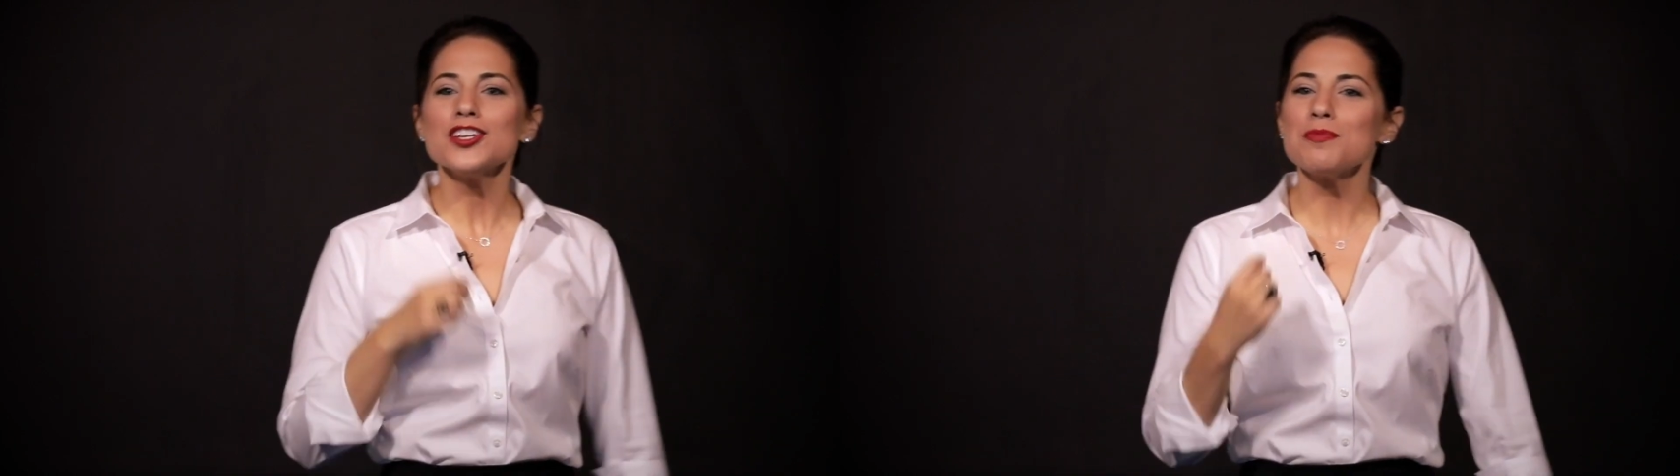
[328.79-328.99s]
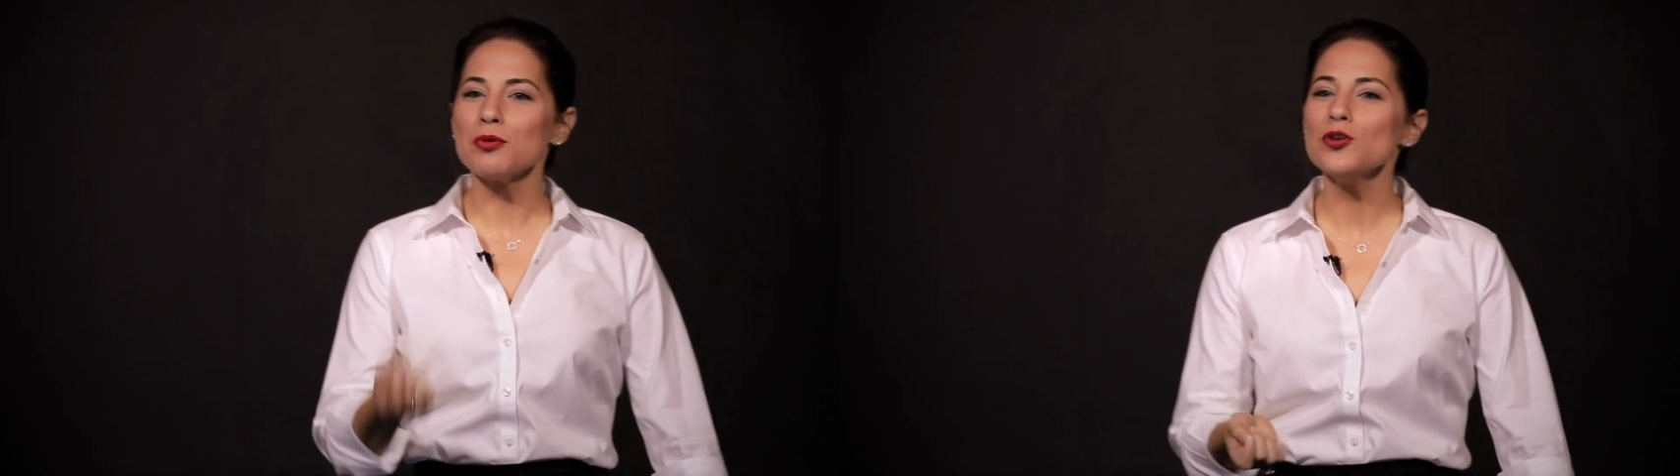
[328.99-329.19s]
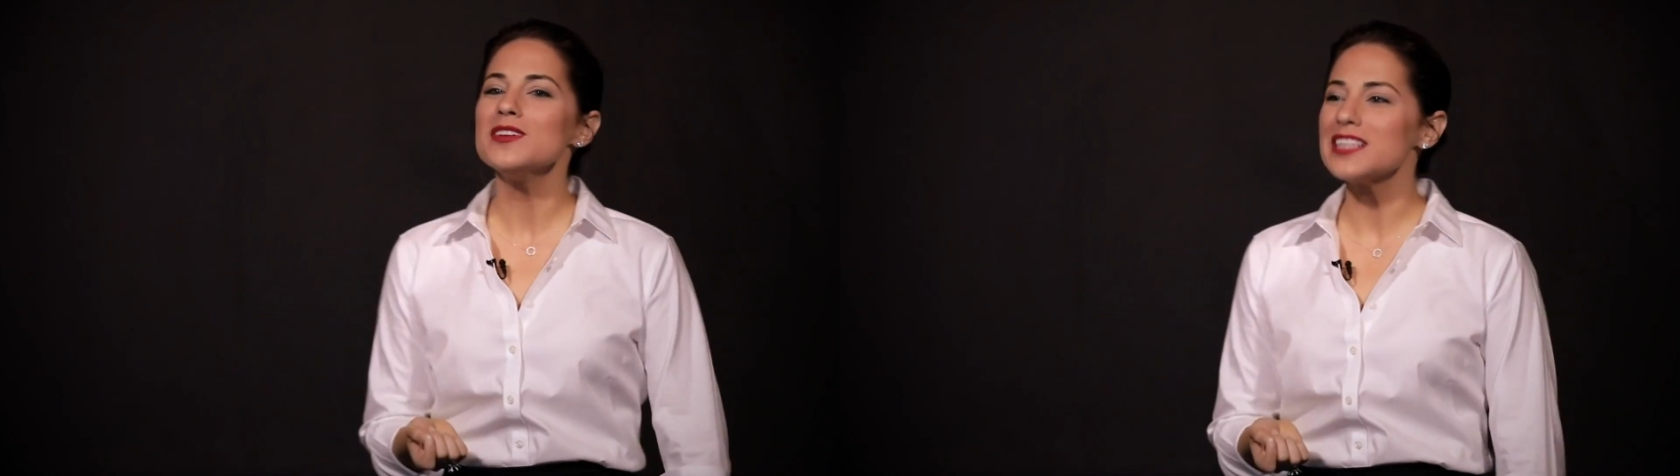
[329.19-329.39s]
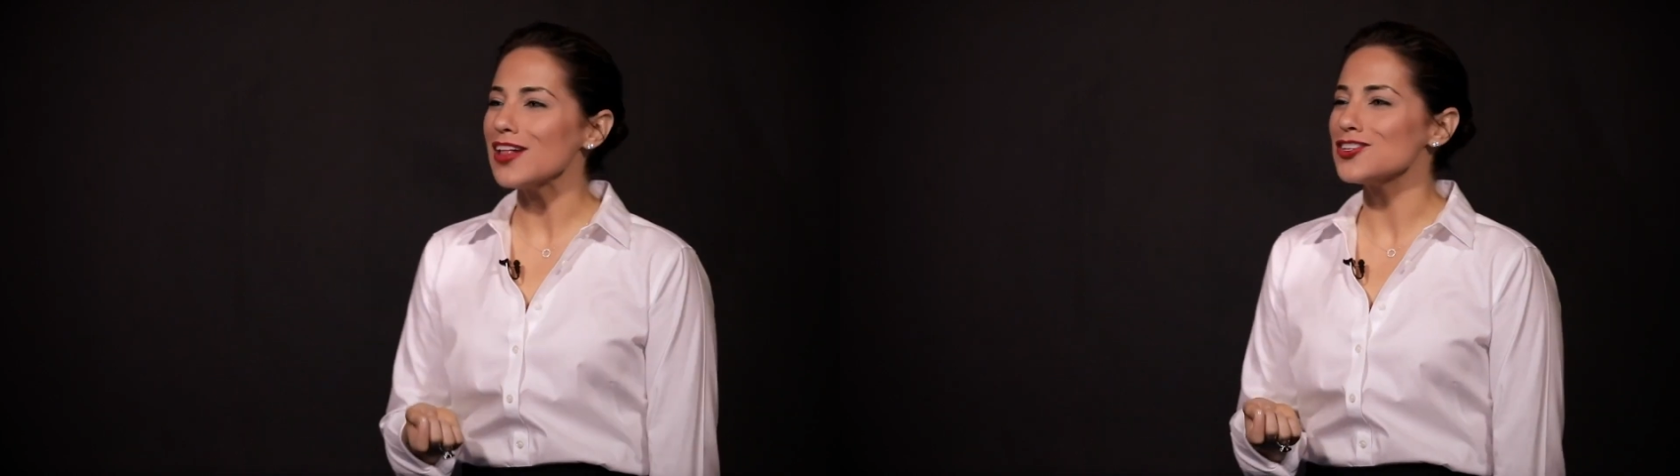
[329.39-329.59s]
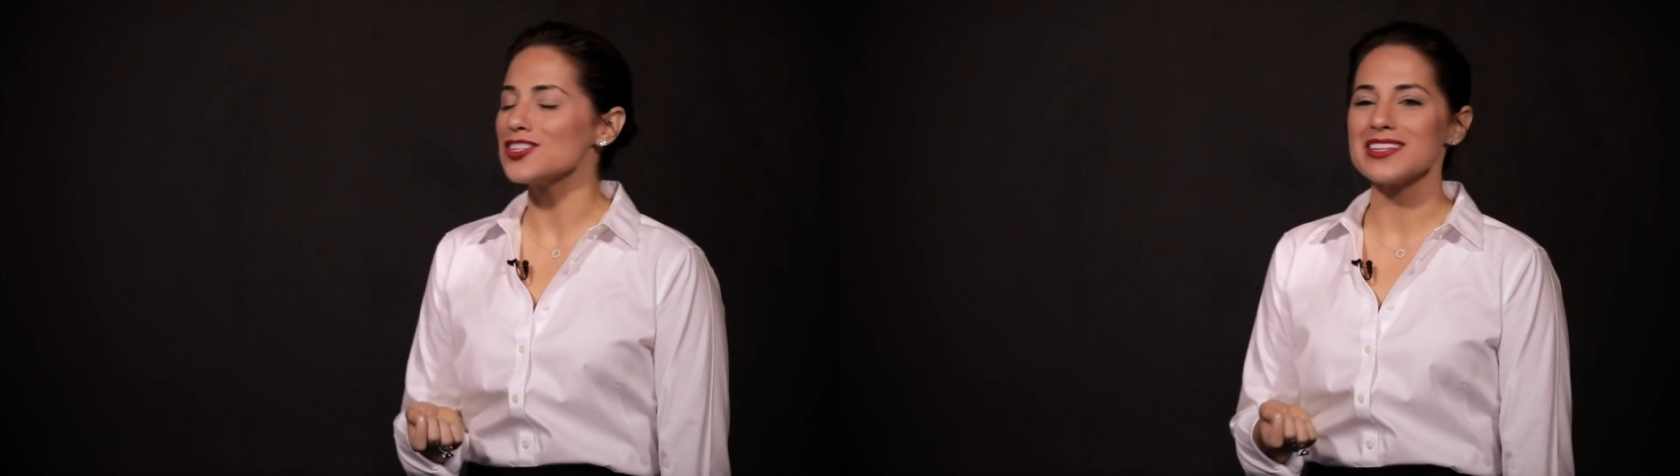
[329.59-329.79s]
To prove
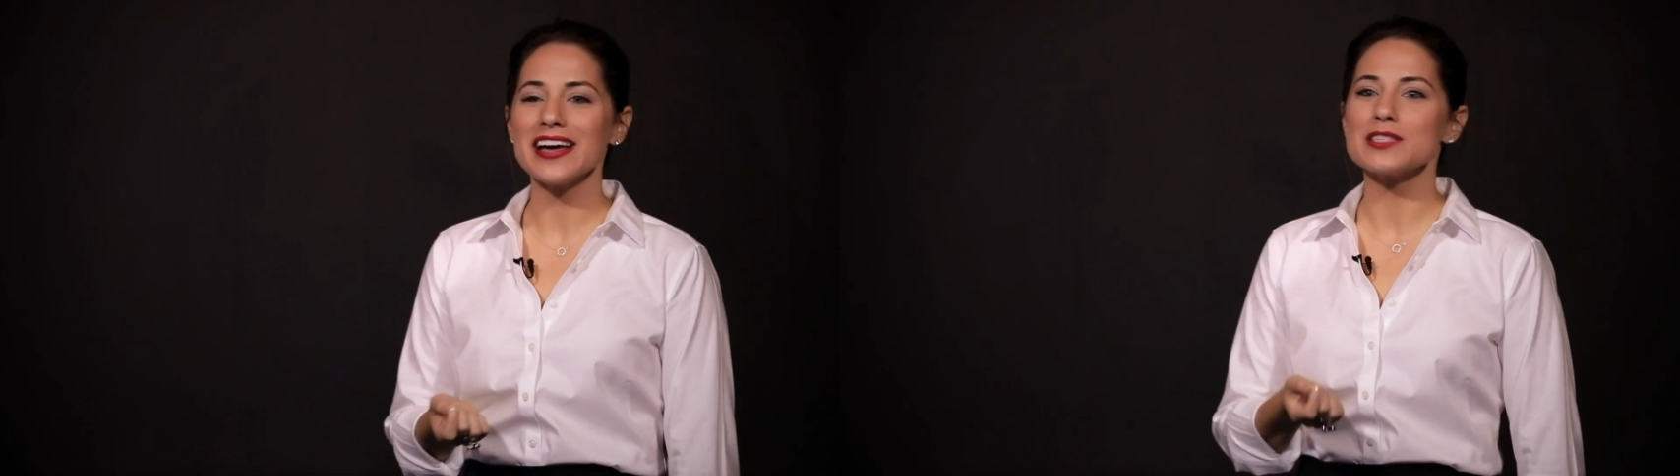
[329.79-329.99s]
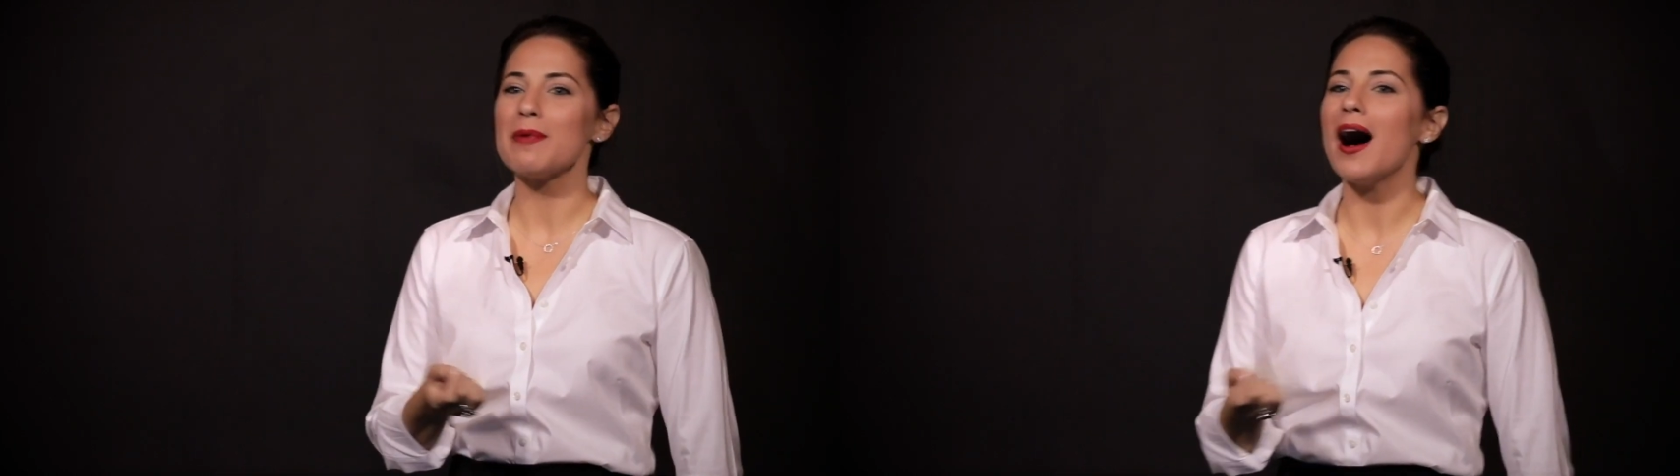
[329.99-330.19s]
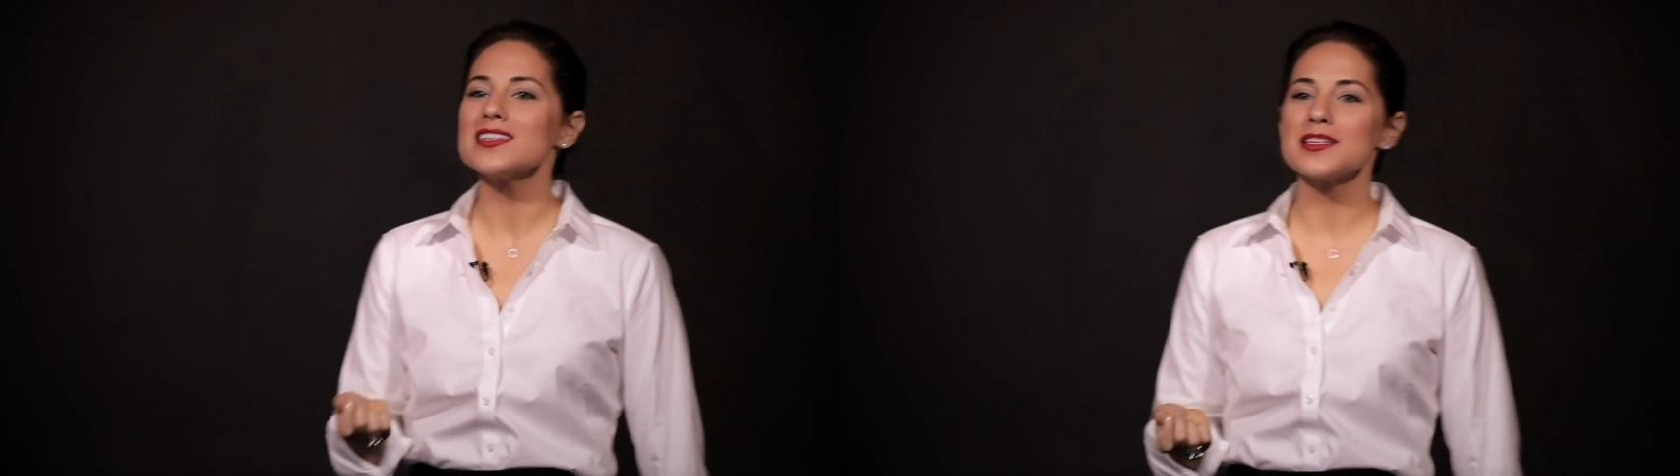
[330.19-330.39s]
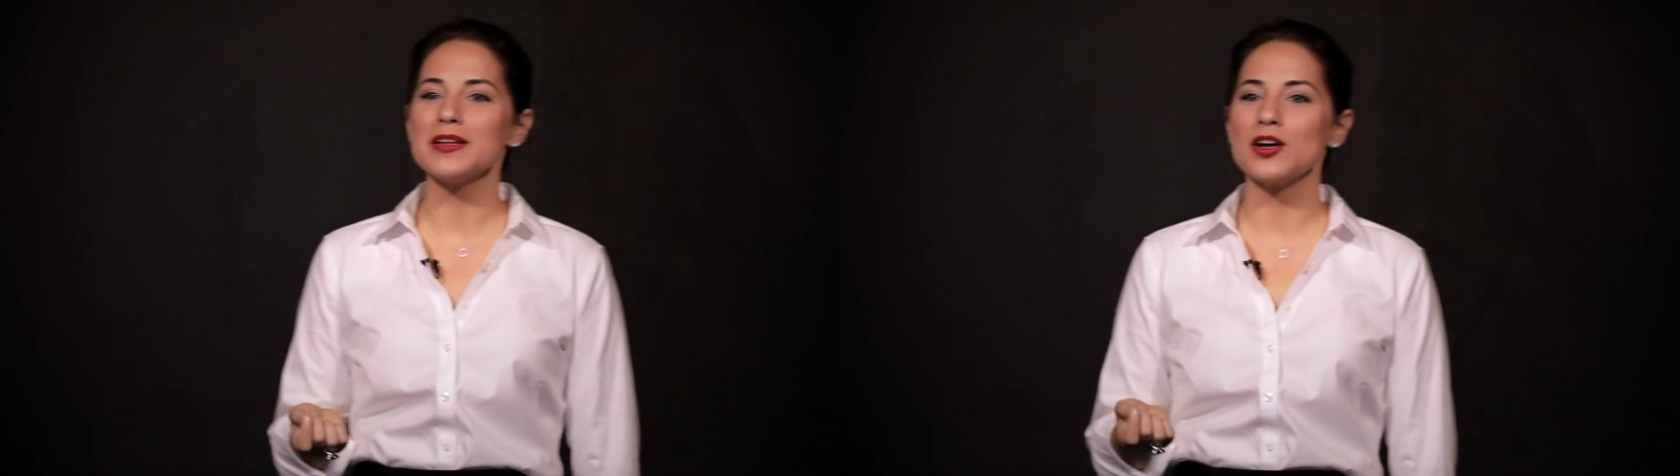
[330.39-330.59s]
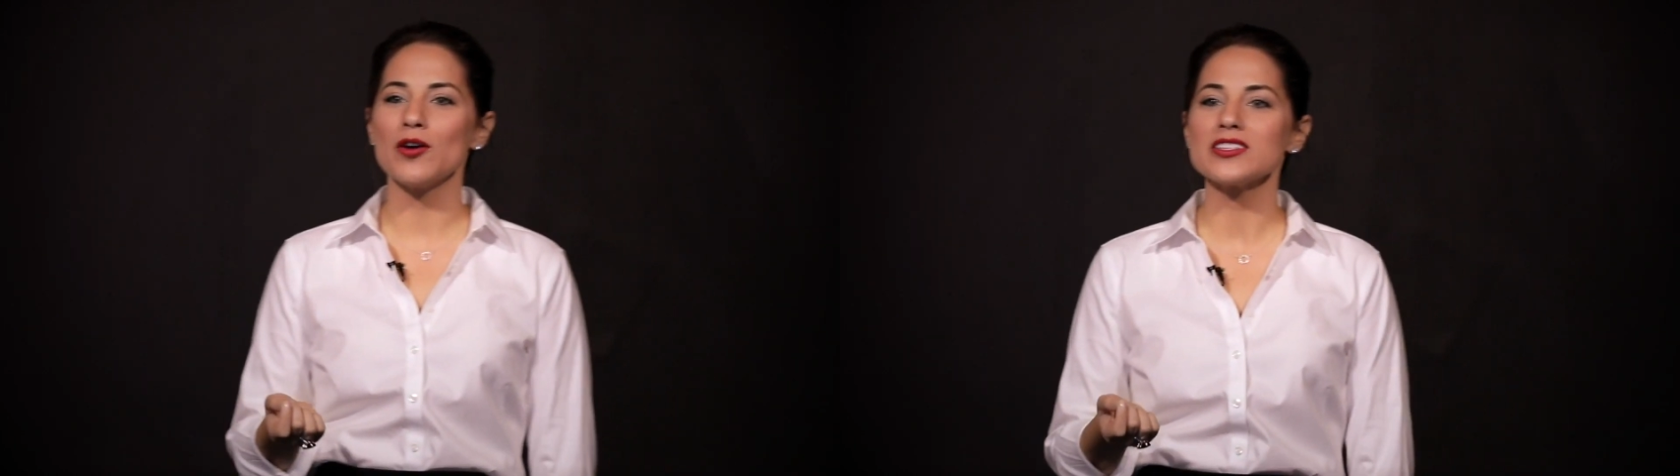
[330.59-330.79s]
intelligent design is
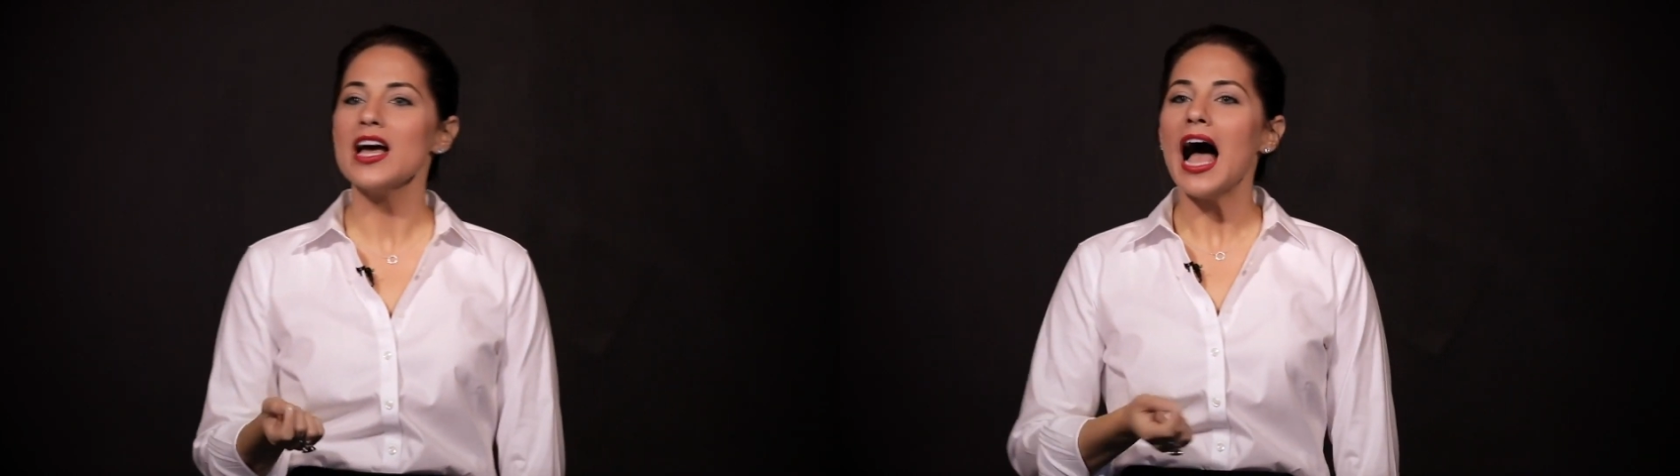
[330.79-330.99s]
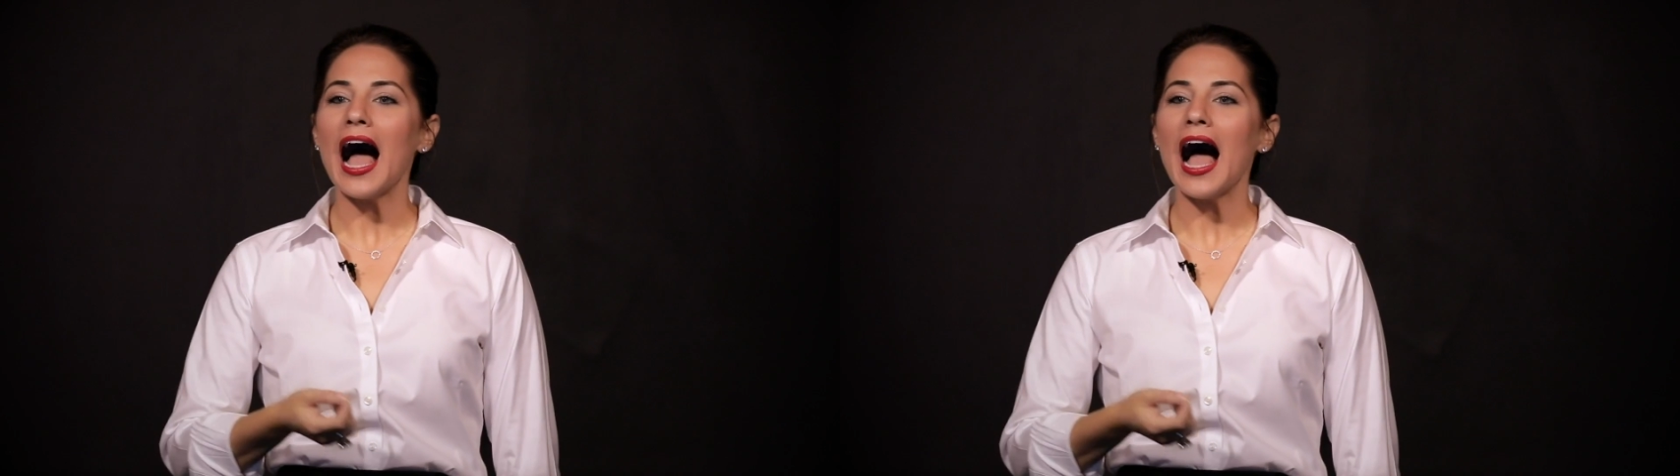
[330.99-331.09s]
possibly correct,